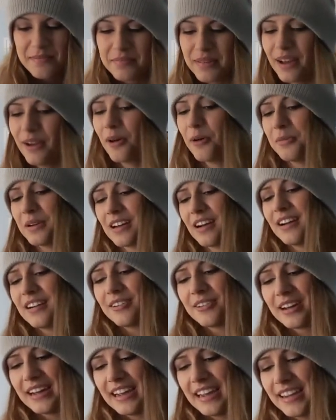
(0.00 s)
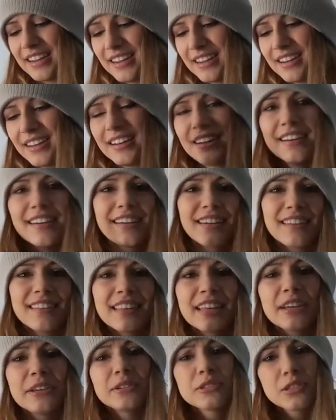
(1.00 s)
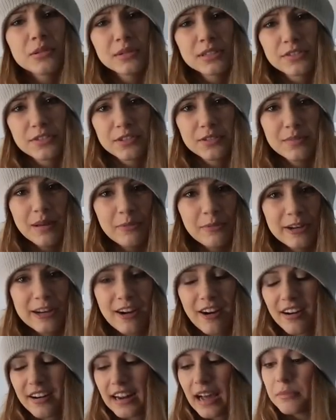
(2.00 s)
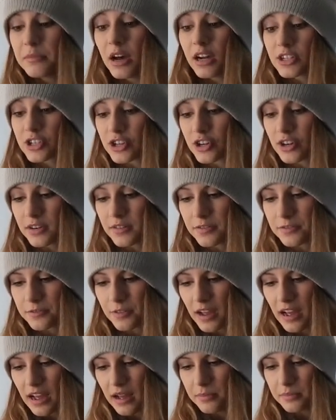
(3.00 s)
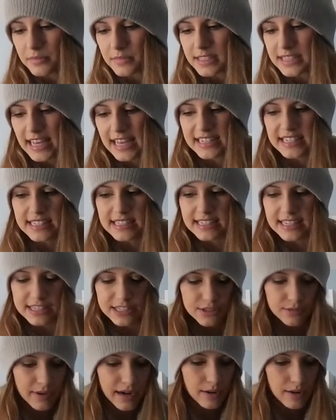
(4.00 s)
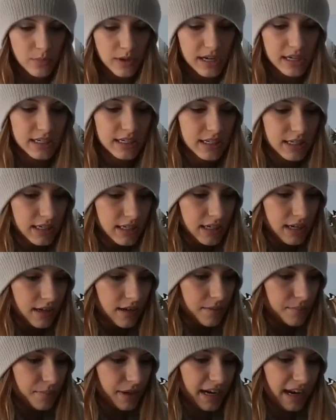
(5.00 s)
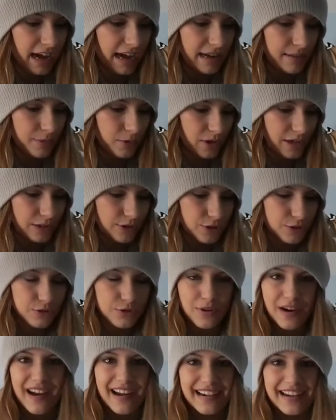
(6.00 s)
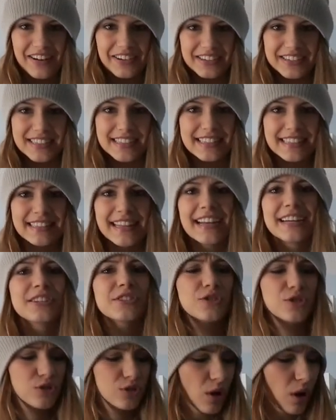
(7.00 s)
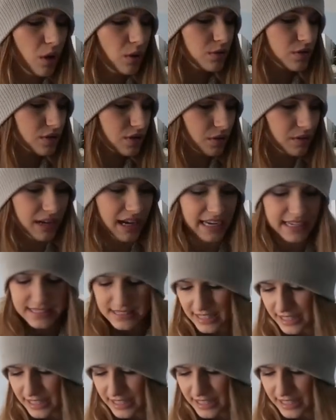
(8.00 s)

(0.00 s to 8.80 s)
But, oh my God, okay. Thank you so much for the memory card. I'm not sure if SanDisk is the one, but I am going to try it out and see. That is so, so nice.